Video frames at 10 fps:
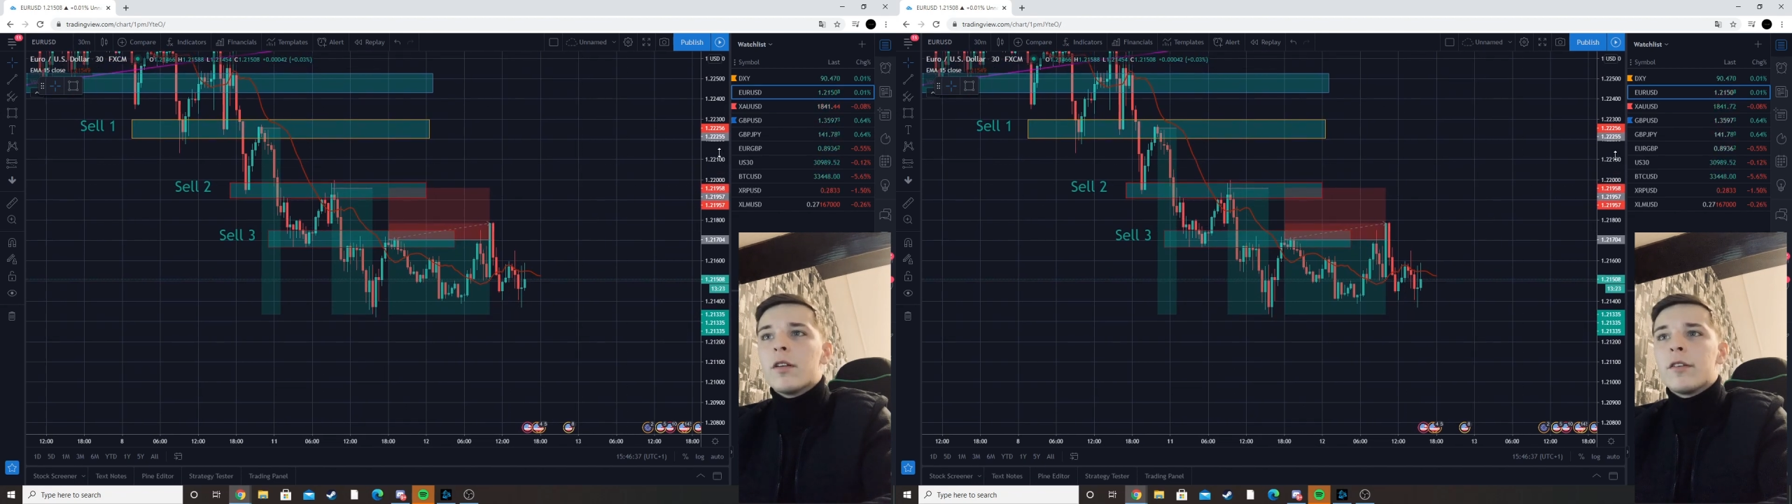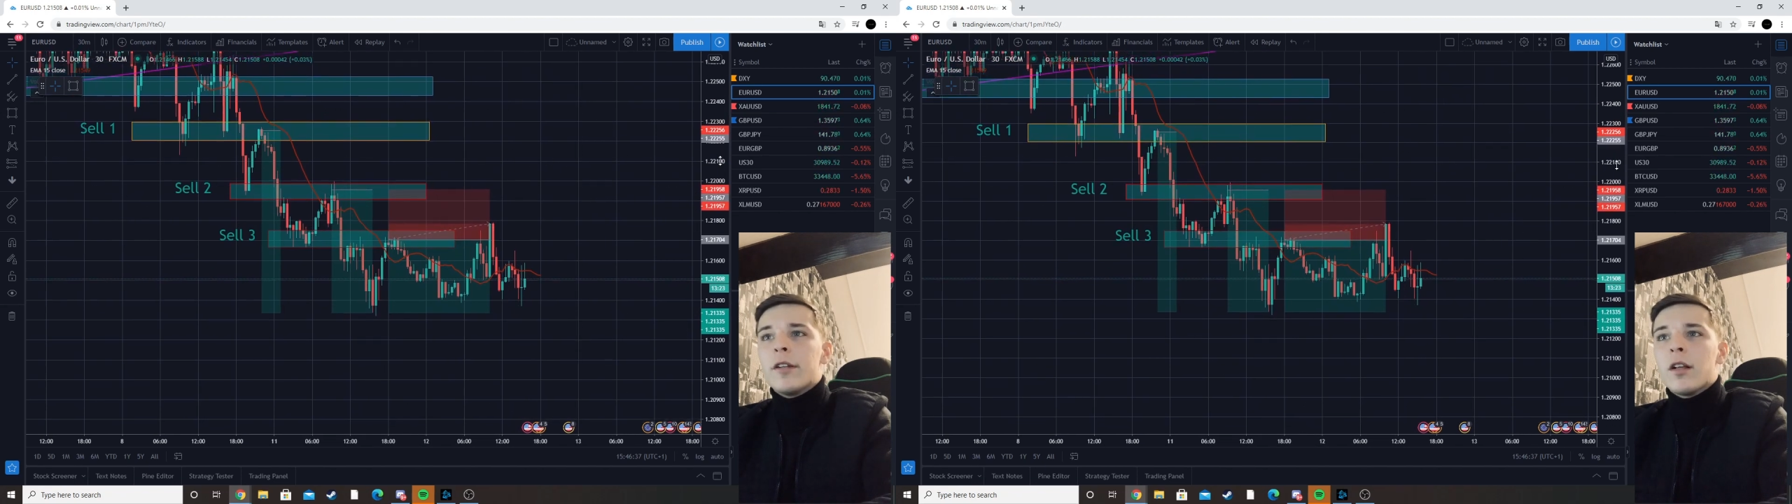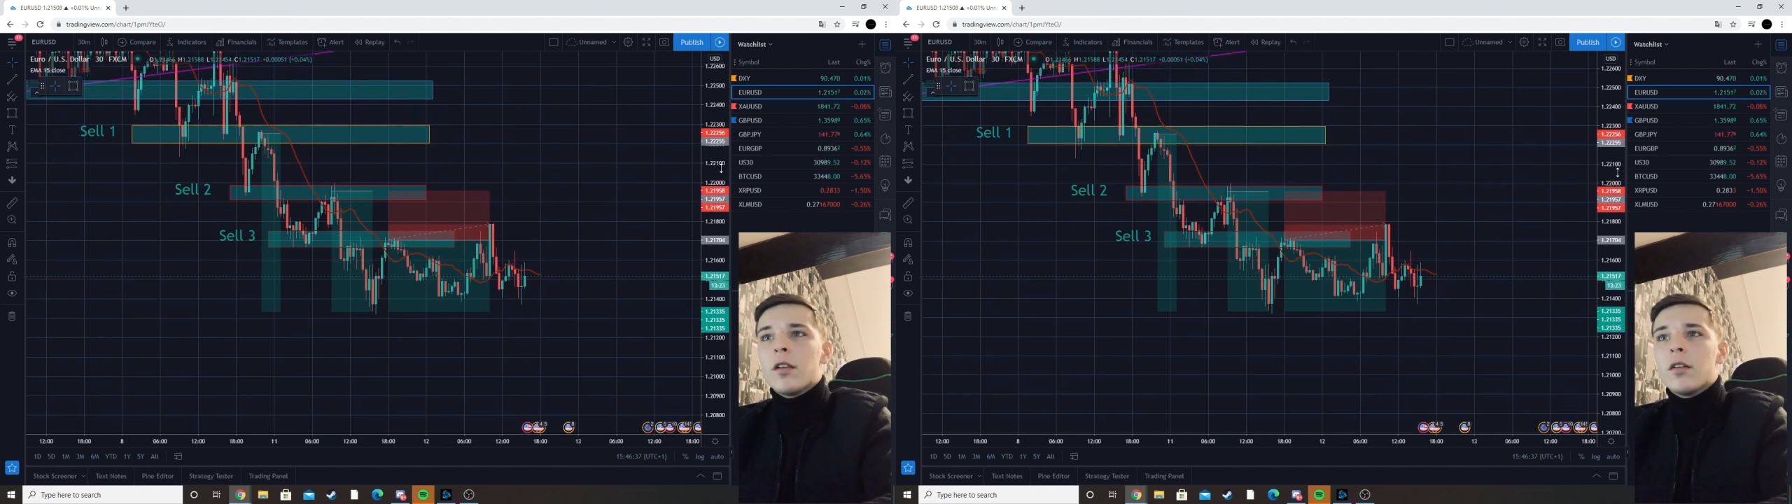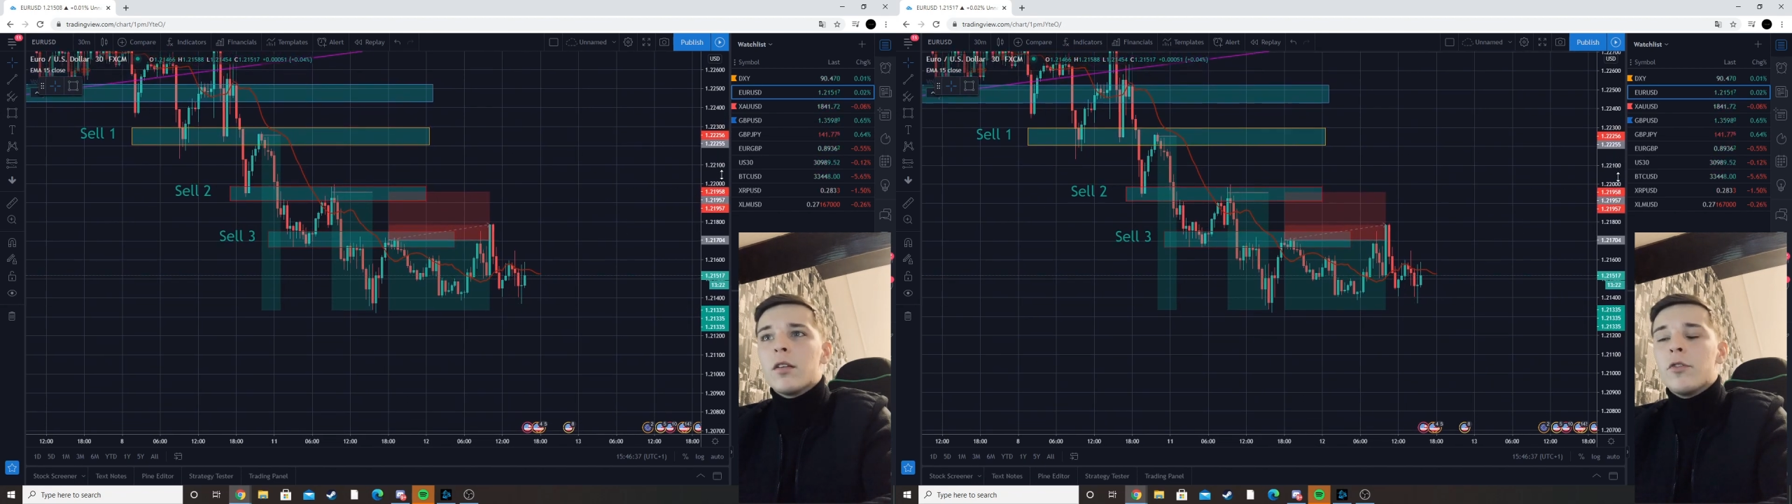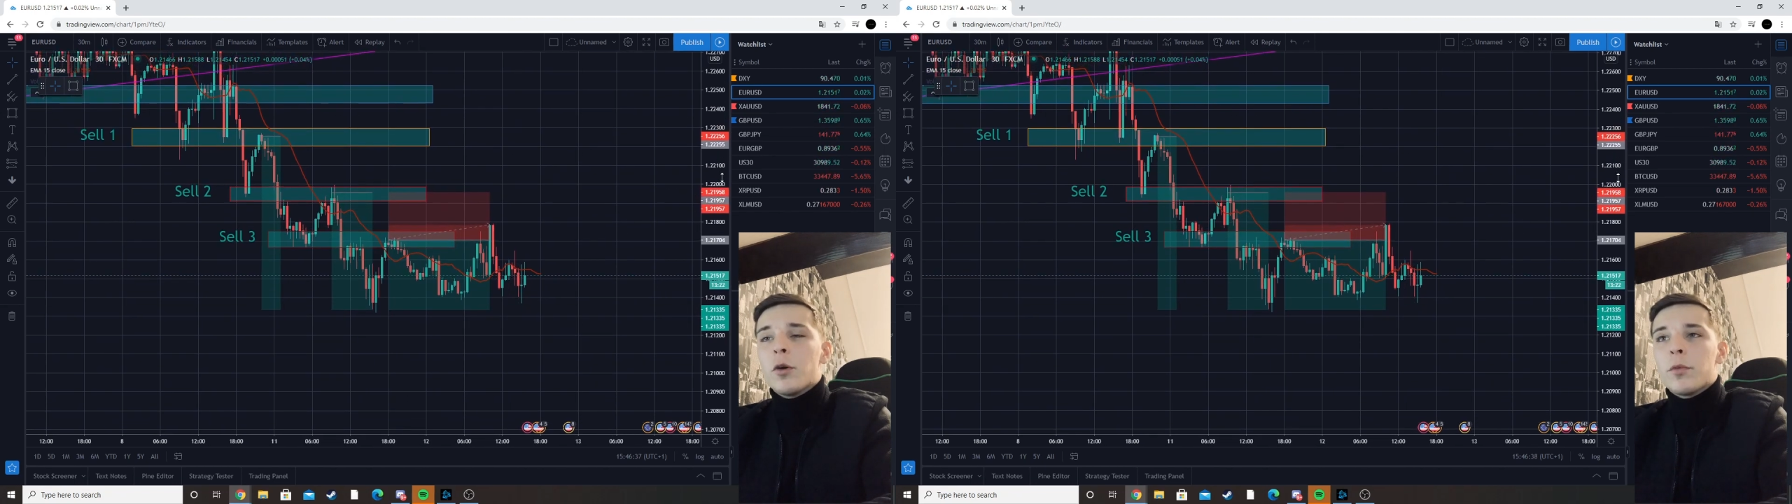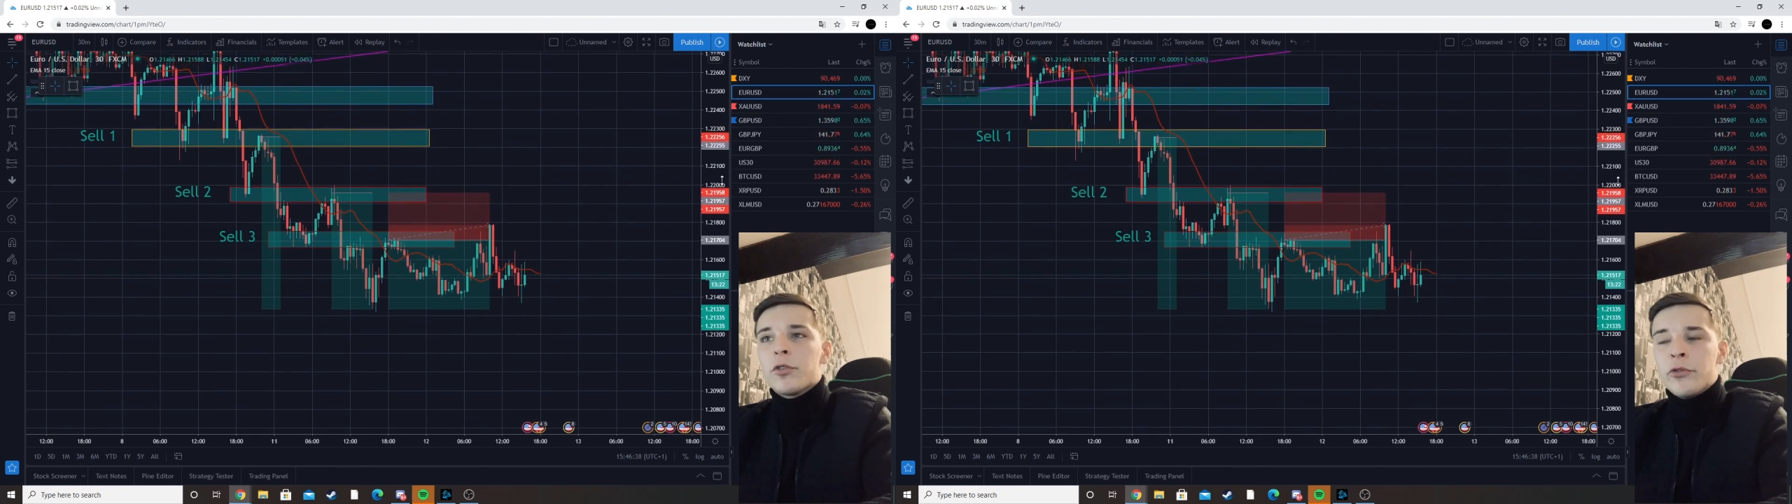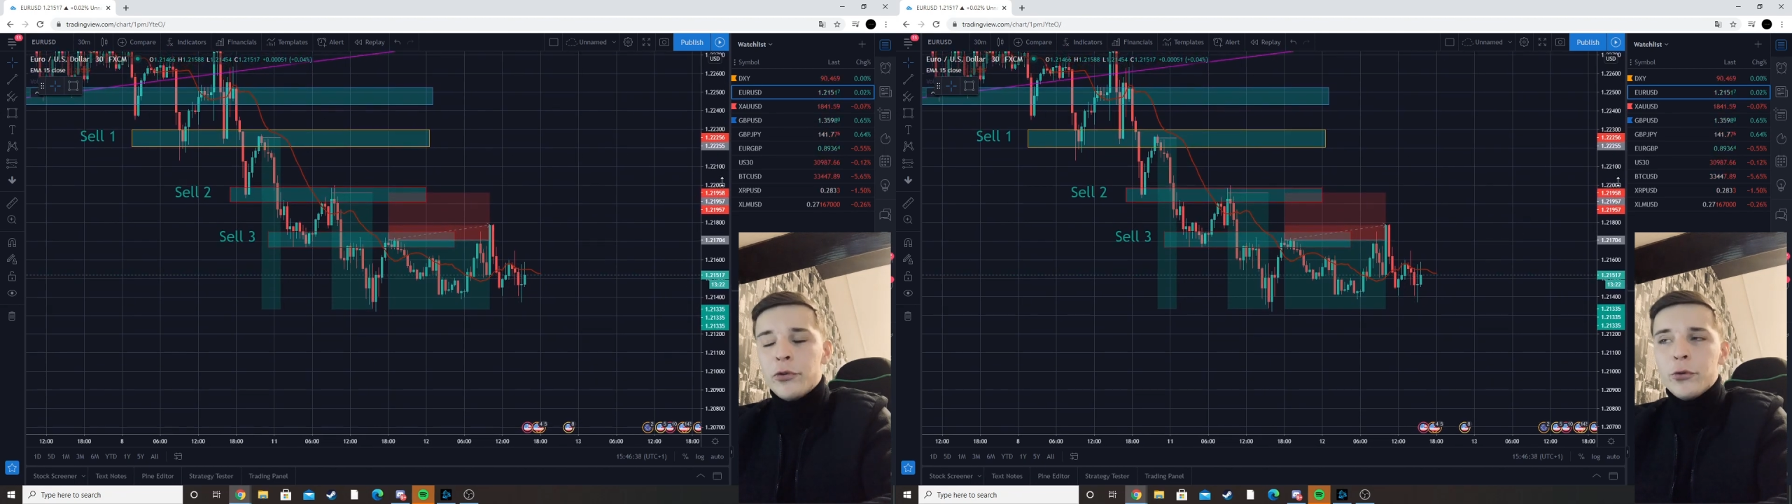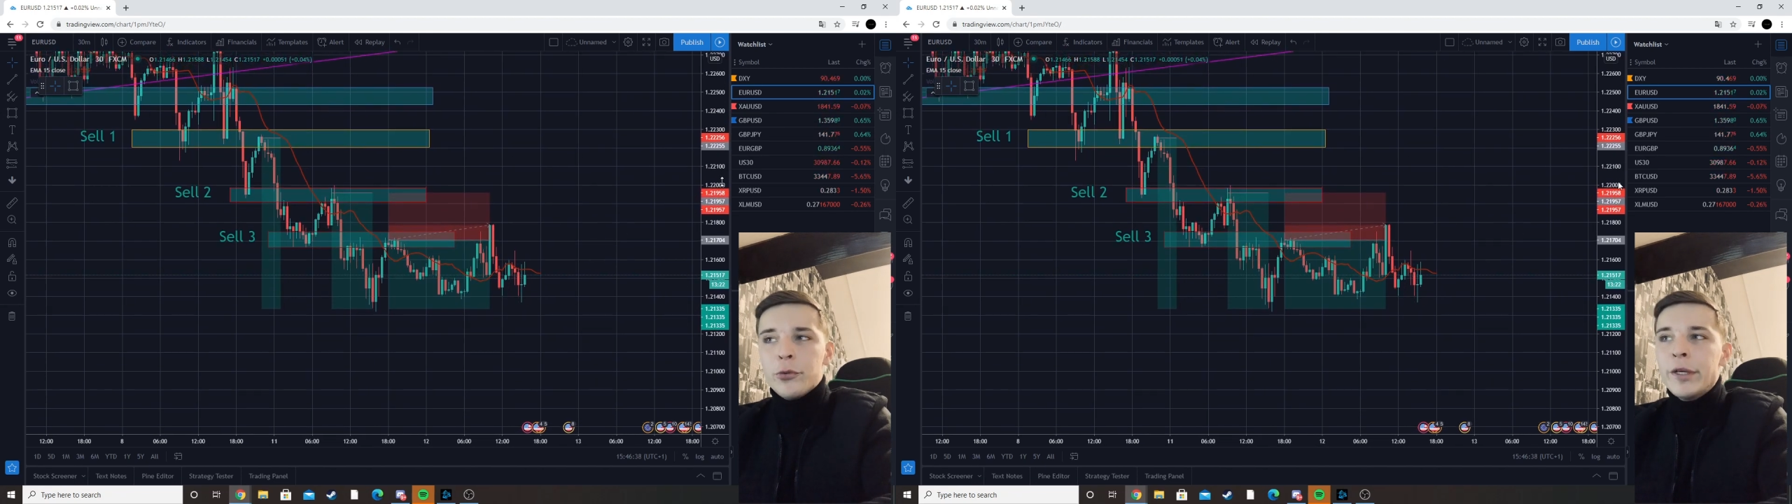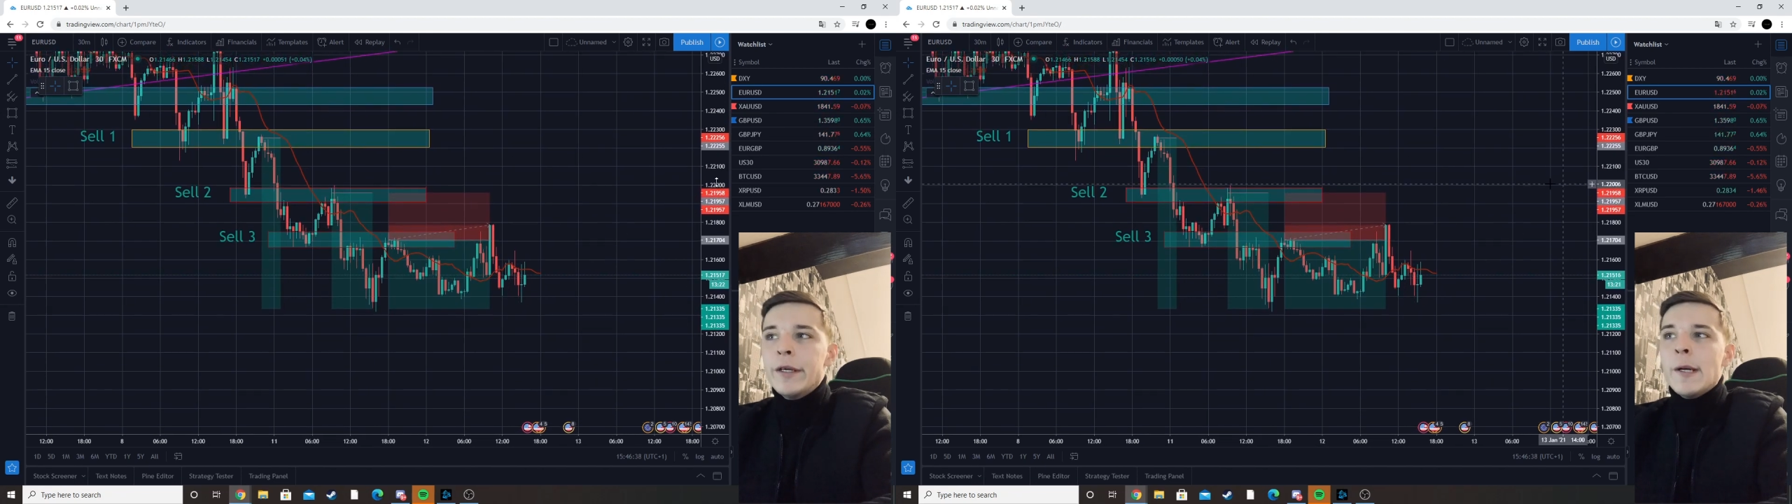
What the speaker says: sell number 2.